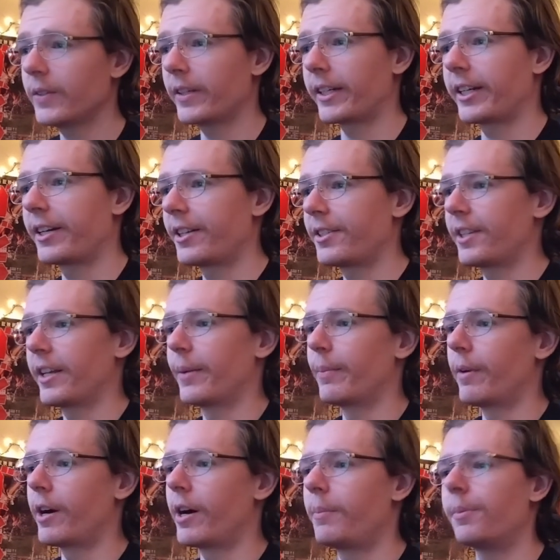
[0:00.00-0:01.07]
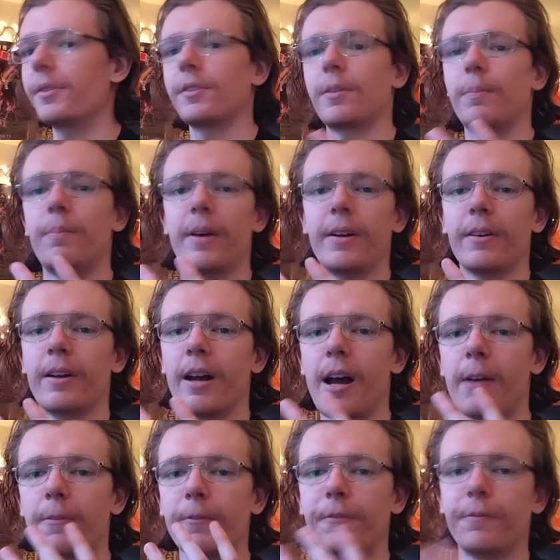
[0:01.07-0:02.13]
Like I just said, Mob is the better
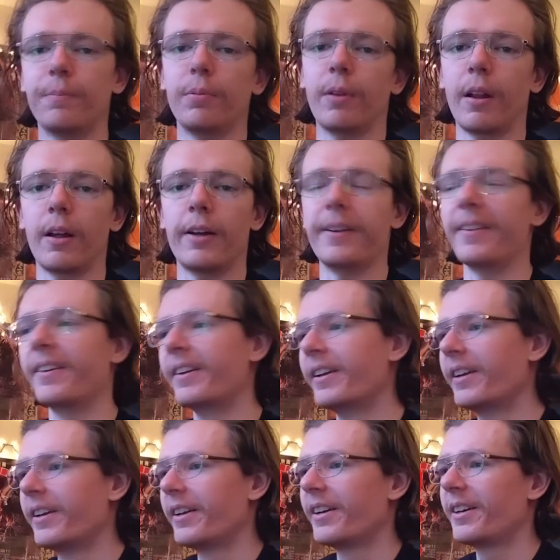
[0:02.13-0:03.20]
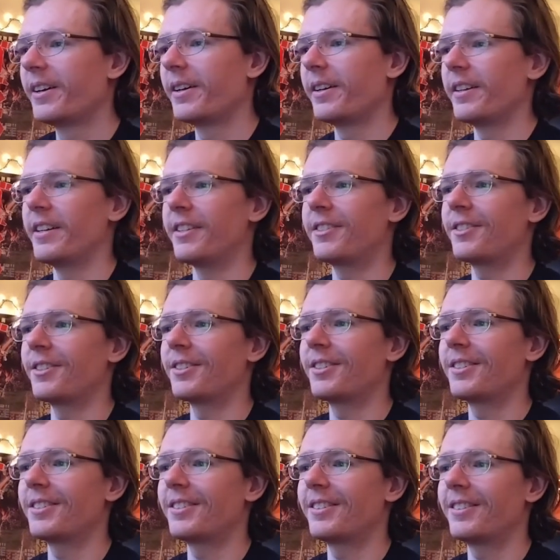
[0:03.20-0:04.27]
half of Blood. It's
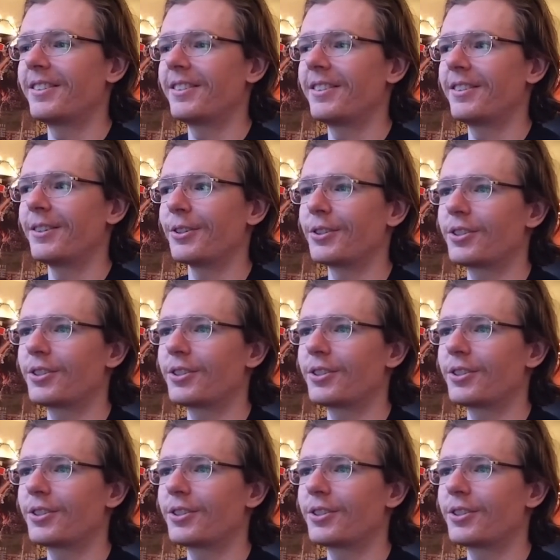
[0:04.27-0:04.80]
just the